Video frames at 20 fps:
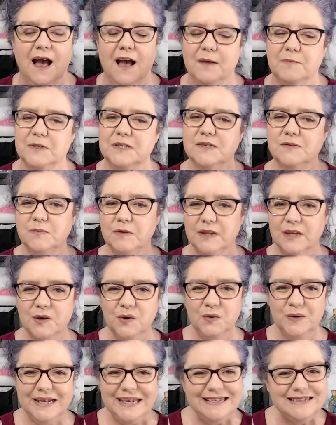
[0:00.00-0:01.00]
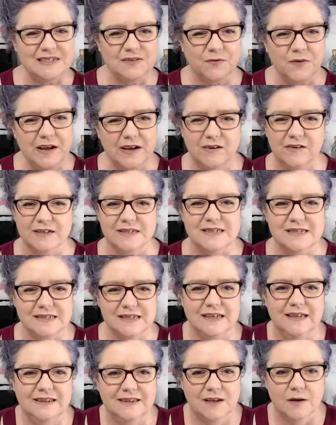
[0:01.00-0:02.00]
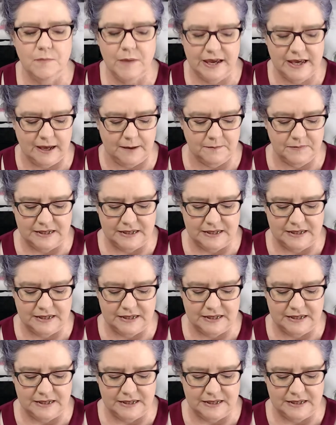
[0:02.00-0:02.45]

because um, really, who needs fragrance in their makeup?